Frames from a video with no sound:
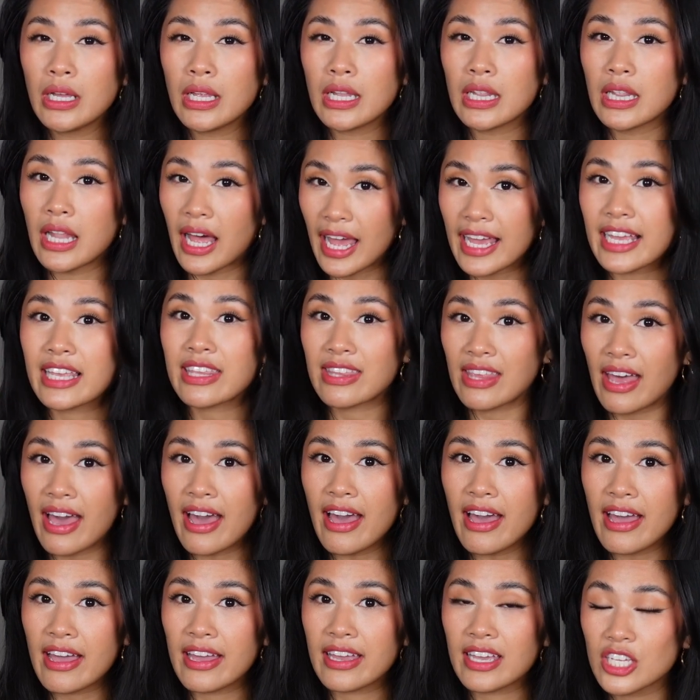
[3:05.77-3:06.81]
like
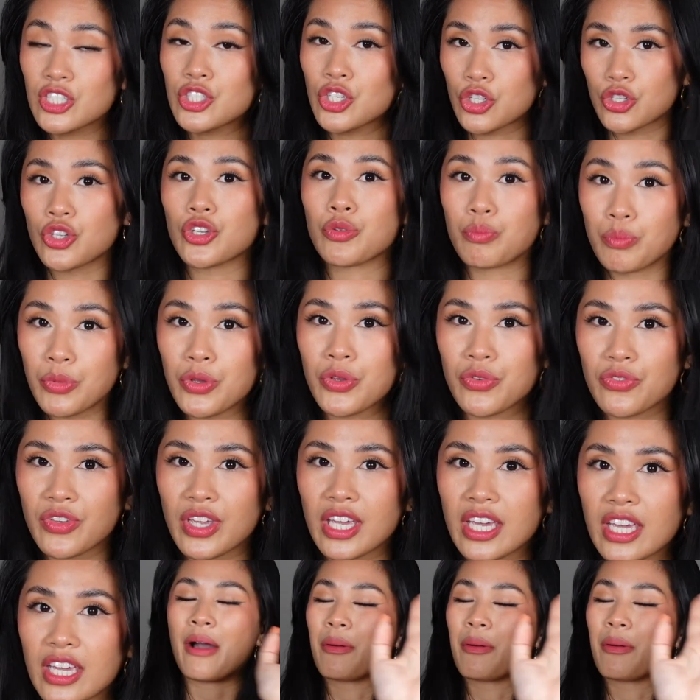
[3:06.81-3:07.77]
that, is a good movie.